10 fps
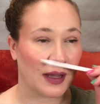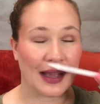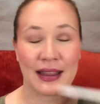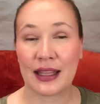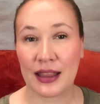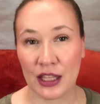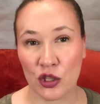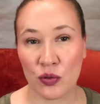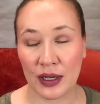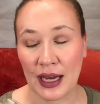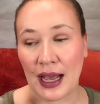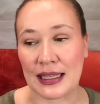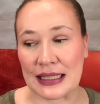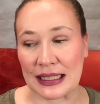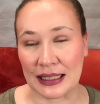I think this one
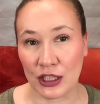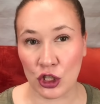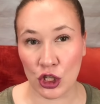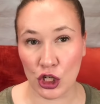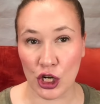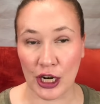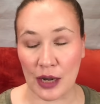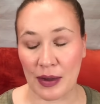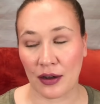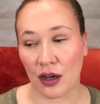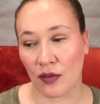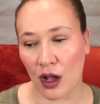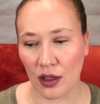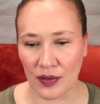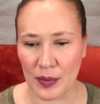has the least cherry amount of
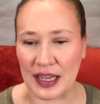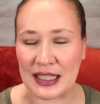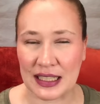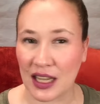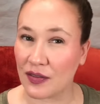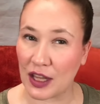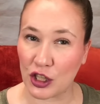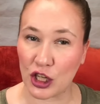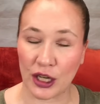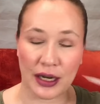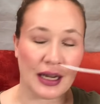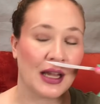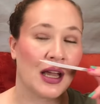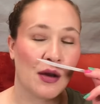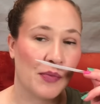all of them. It does have that cherry,
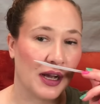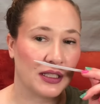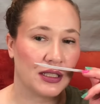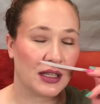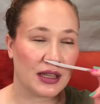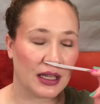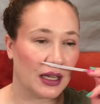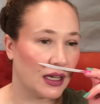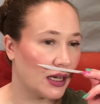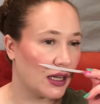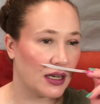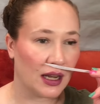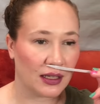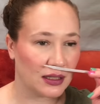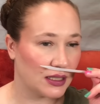but the
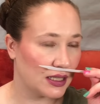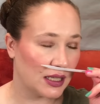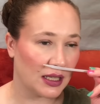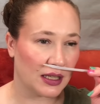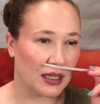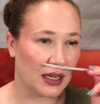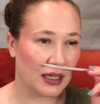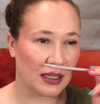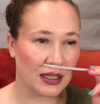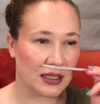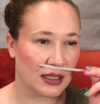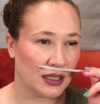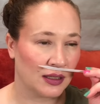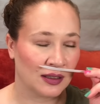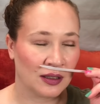nuts, the nuttiness
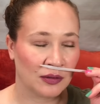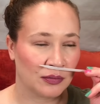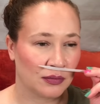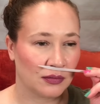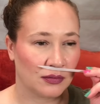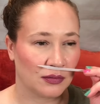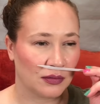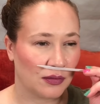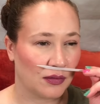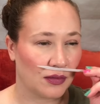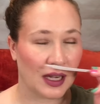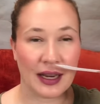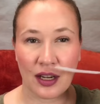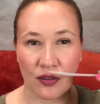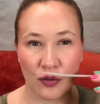
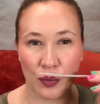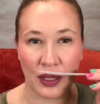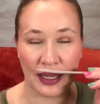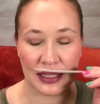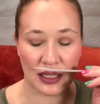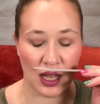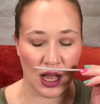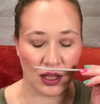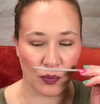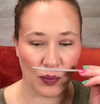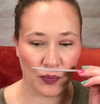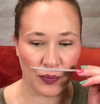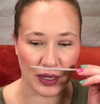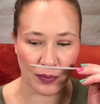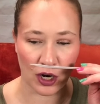kind of plays a
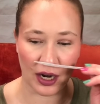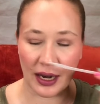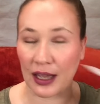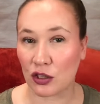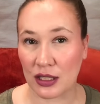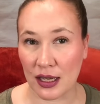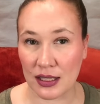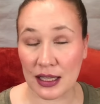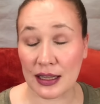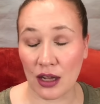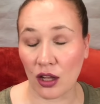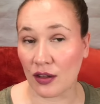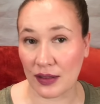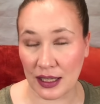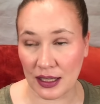big part, as does all
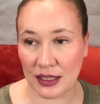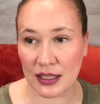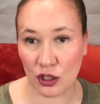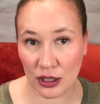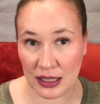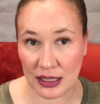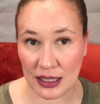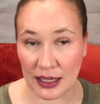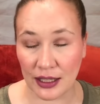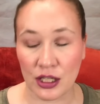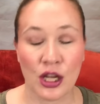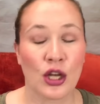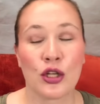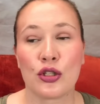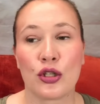of the citruses in it.
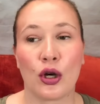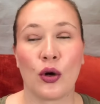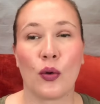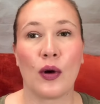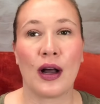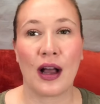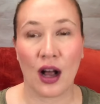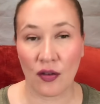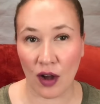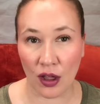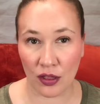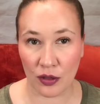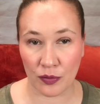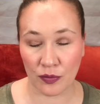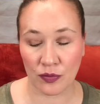So, of all of
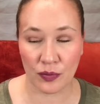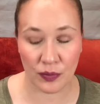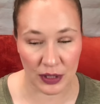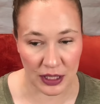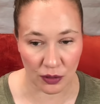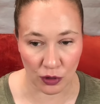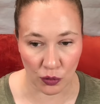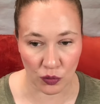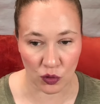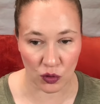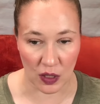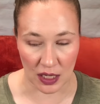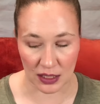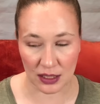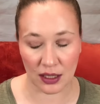the Petite Robe
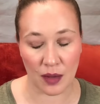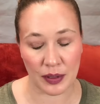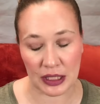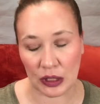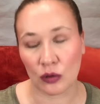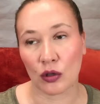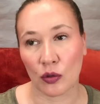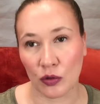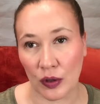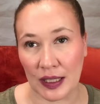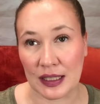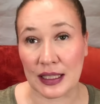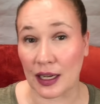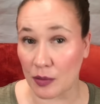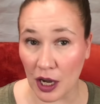Noirs, La Petite Robe Noirs
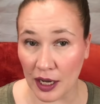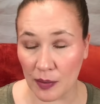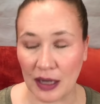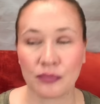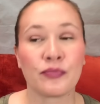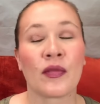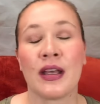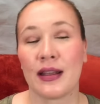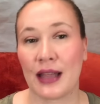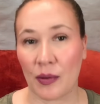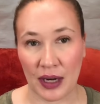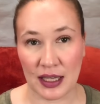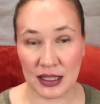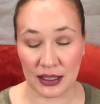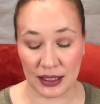that I'm talking about, that one
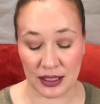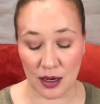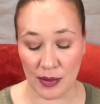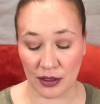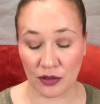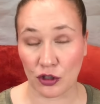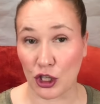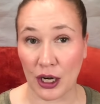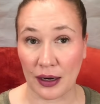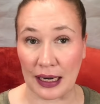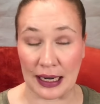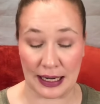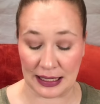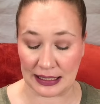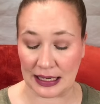has the least amount of cherry in
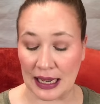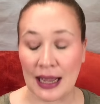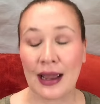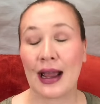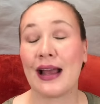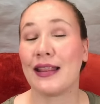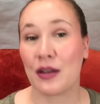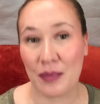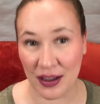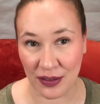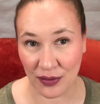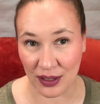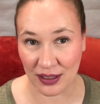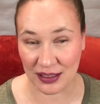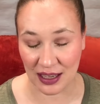it. And then my
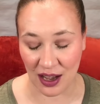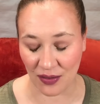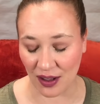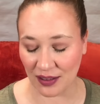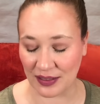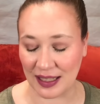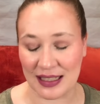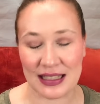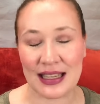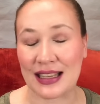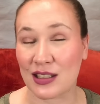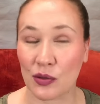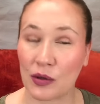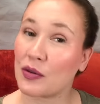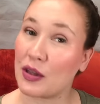favorite of all of these is the
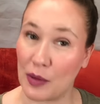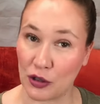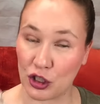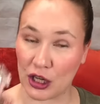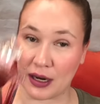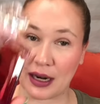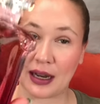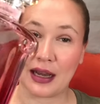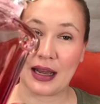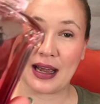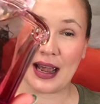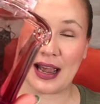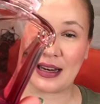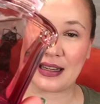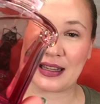one with the most cherry.
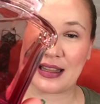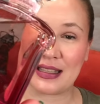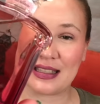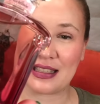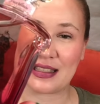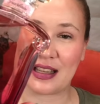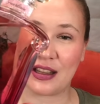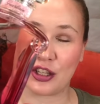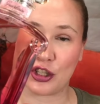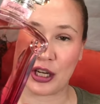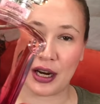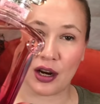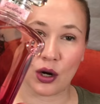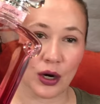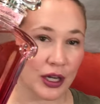And this is
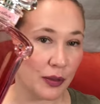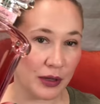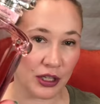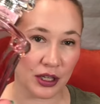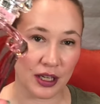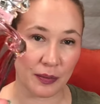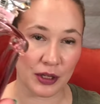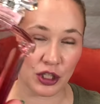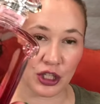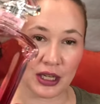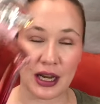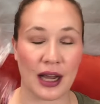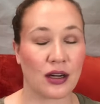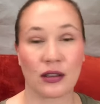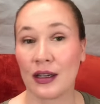Leger or Hippie, hippie Chic.
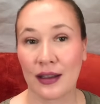I don't,